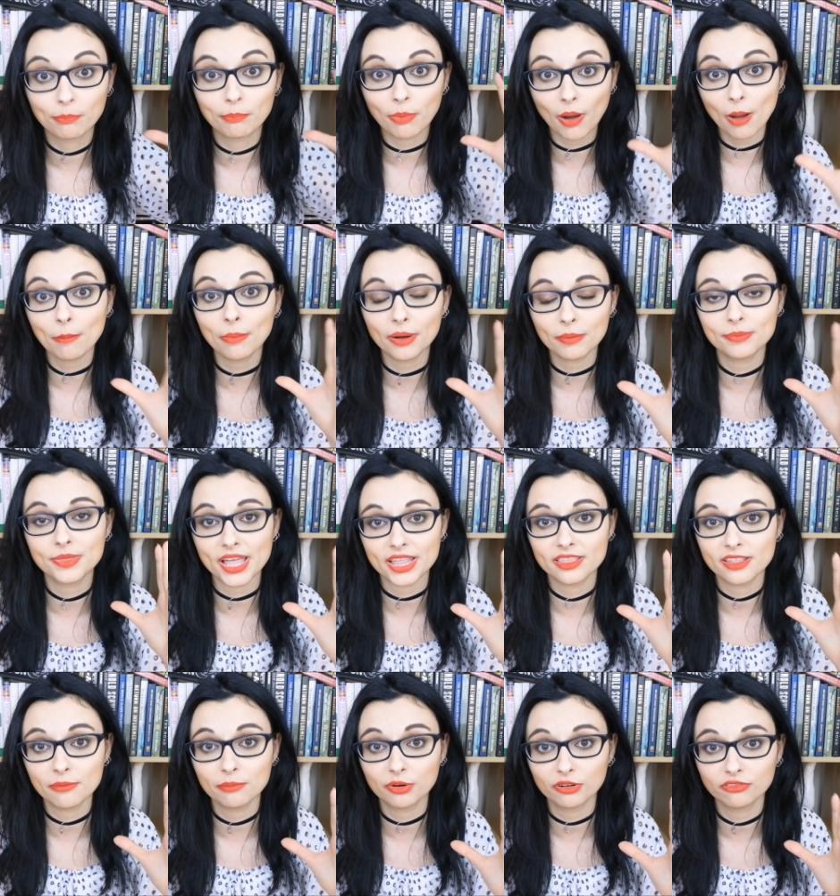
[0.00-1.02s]
pop up
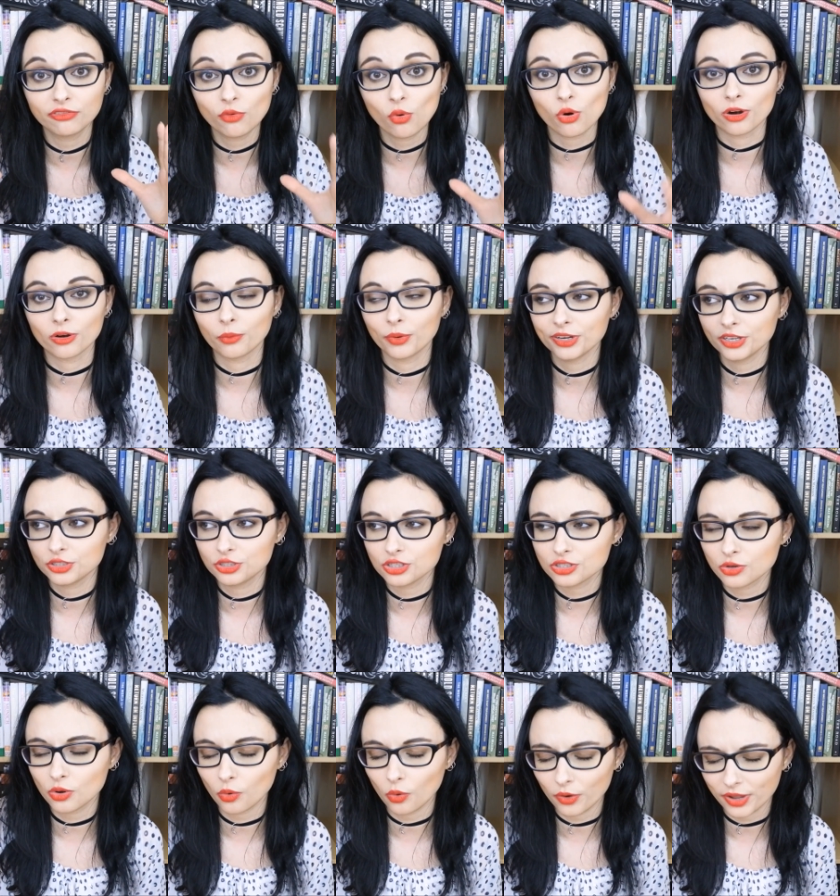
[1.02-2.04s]
that number four when you
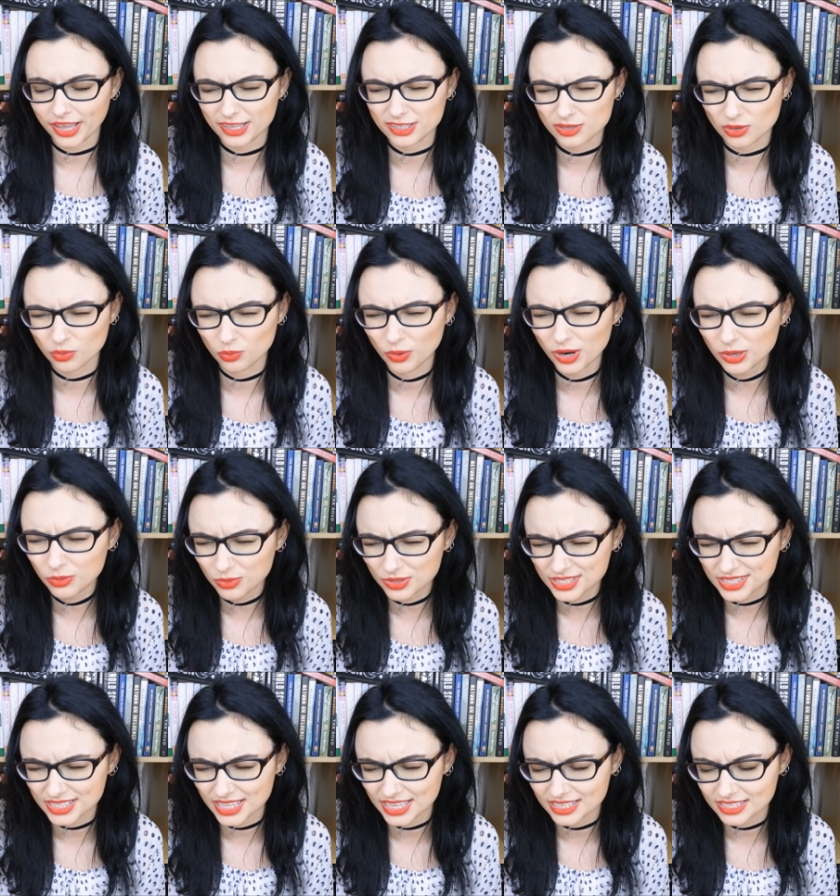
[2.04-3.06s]
just go, okay, so one
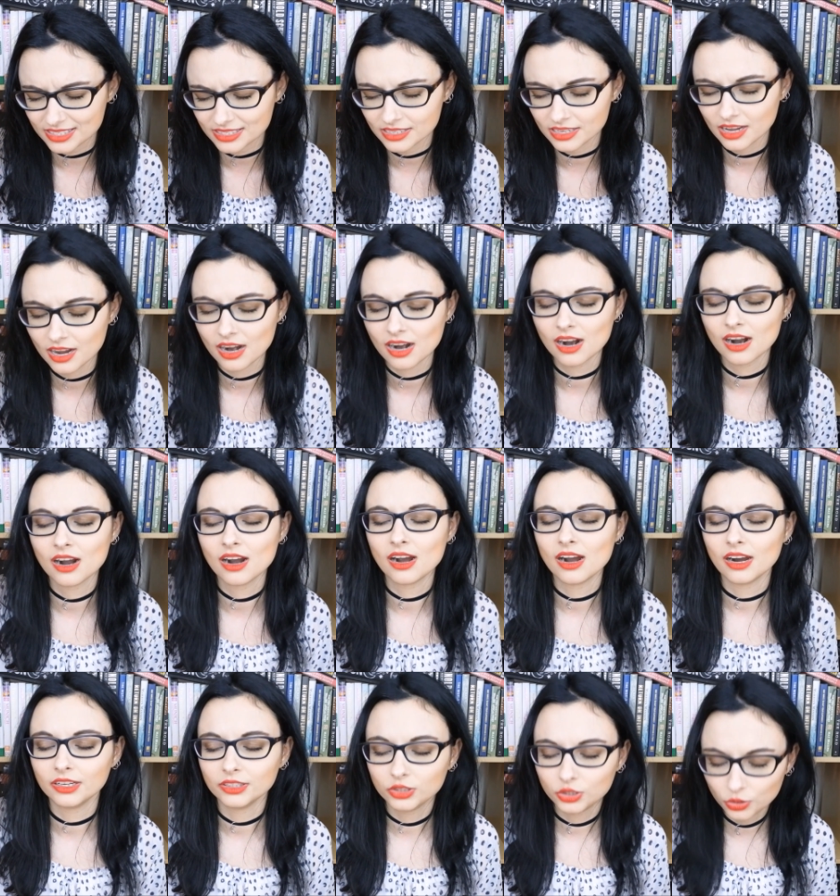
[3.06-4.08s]
was this,
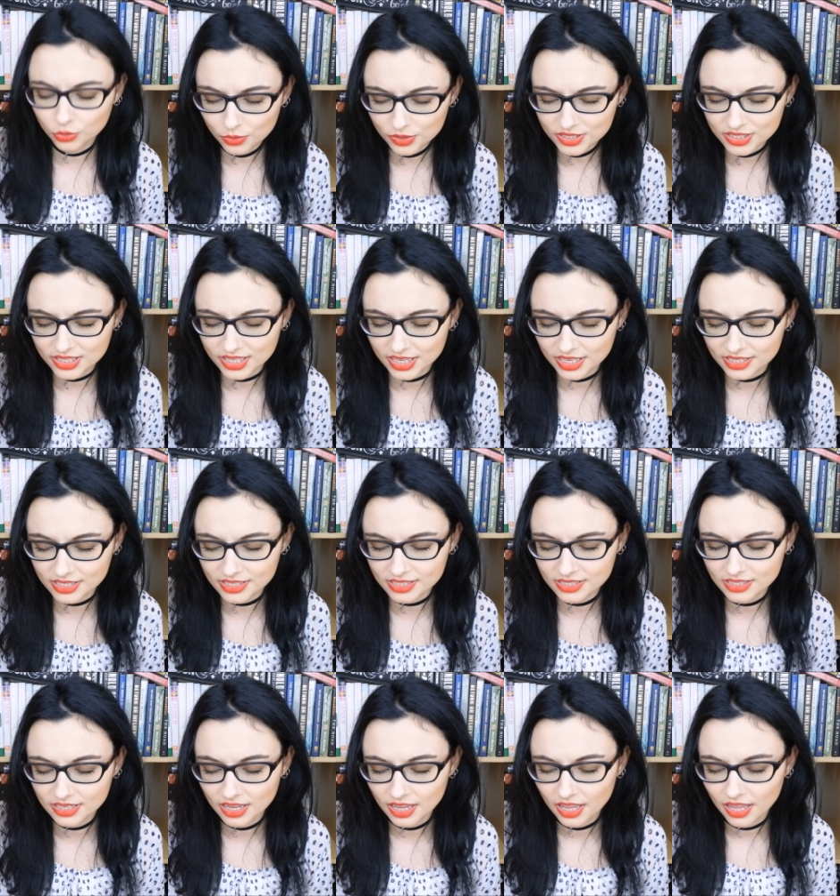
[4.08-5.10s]
two was
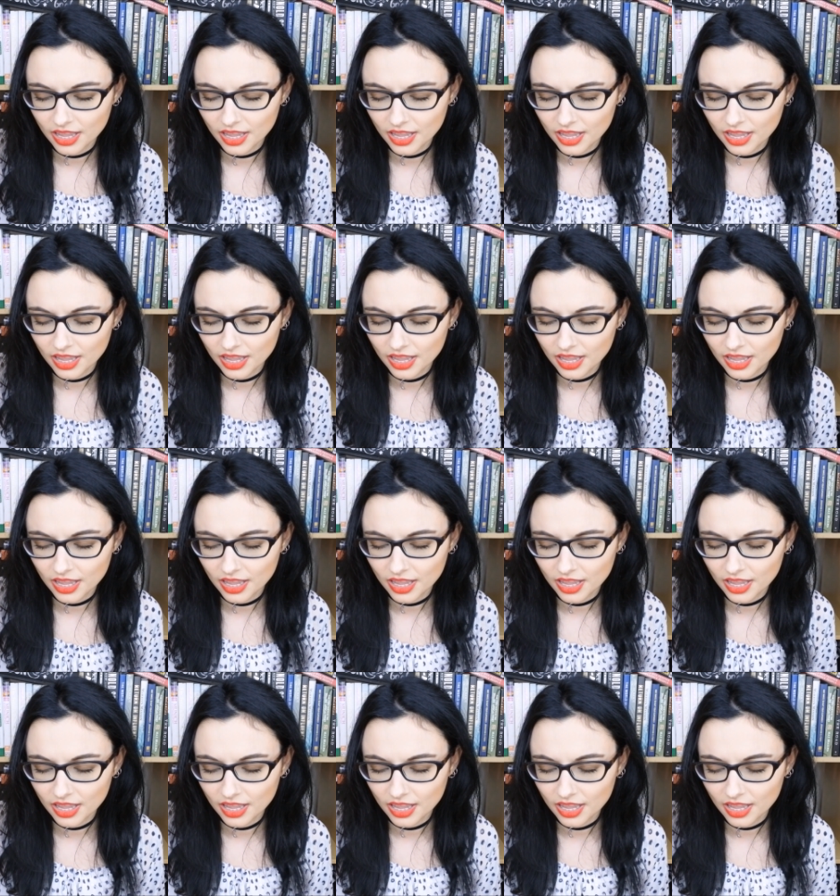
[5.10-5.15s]
this,